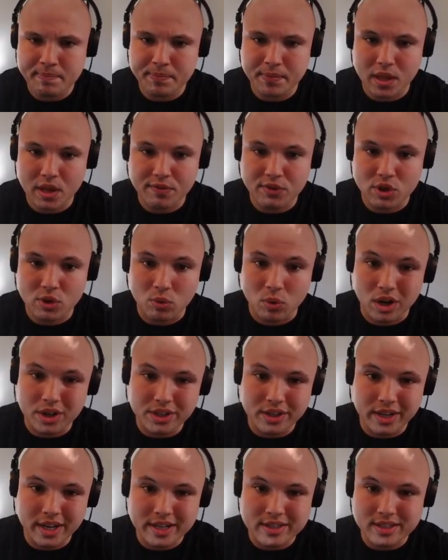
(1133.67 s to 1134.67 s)
if you want, you
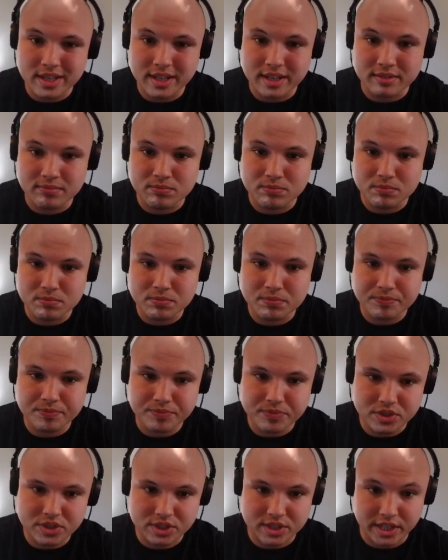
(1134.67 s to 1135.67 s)
guys can
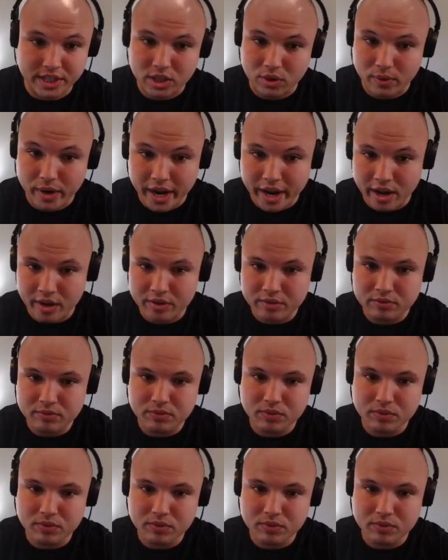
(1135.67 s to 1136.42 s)
stick around,